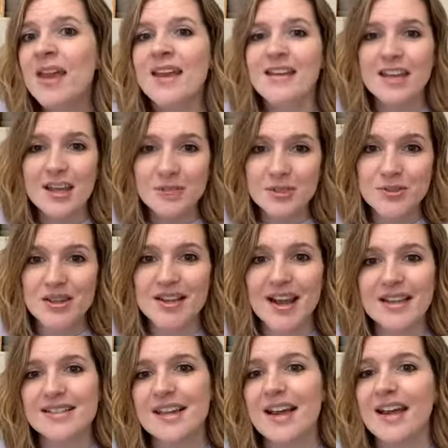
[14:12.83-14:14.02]
keeps you
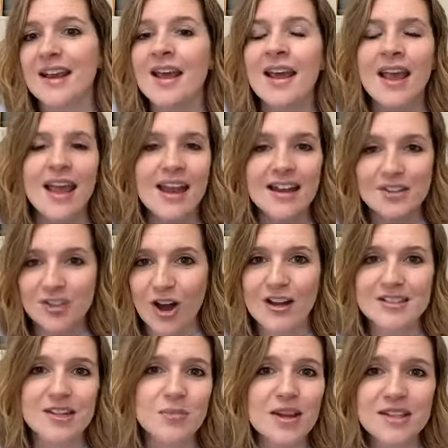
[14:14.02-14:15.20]
connected, and it's
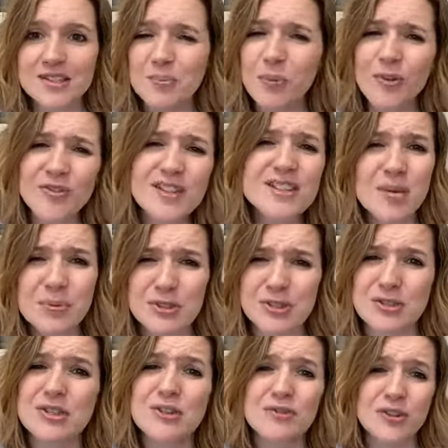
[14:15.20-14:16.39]
awesome, and it's a perfect
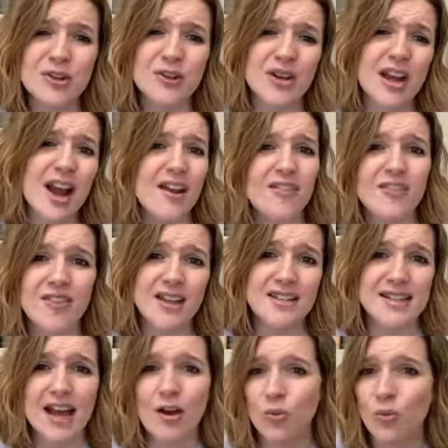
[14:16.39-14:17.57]
opportunity for you to kind of vent
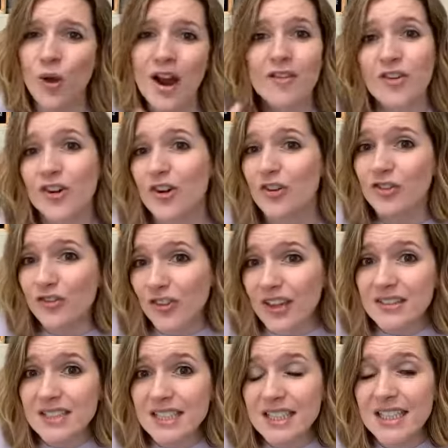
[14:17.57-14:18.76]
out whatever you're
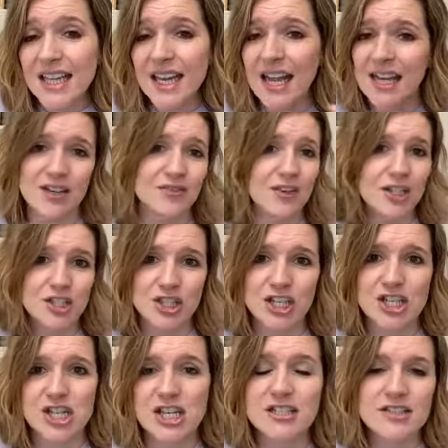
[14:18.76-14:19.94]
feeling and any
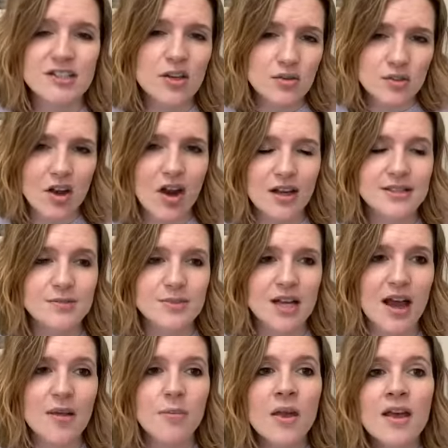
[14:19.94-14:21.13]
frustration. So it's awesome
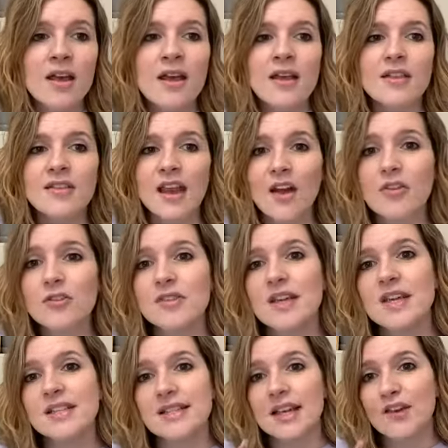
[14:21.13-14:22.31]
time. The other thing
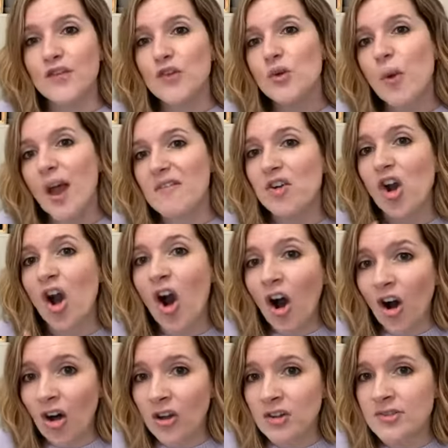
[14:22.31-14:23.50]
is, if you have
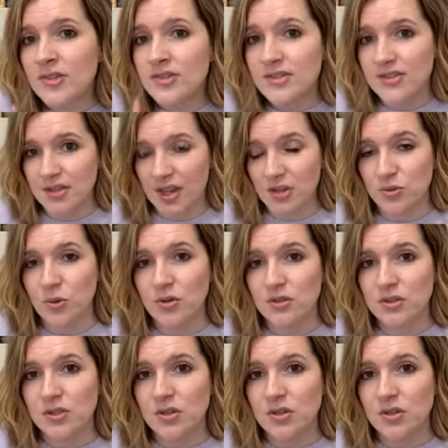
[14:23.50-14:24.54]
calls scheduled,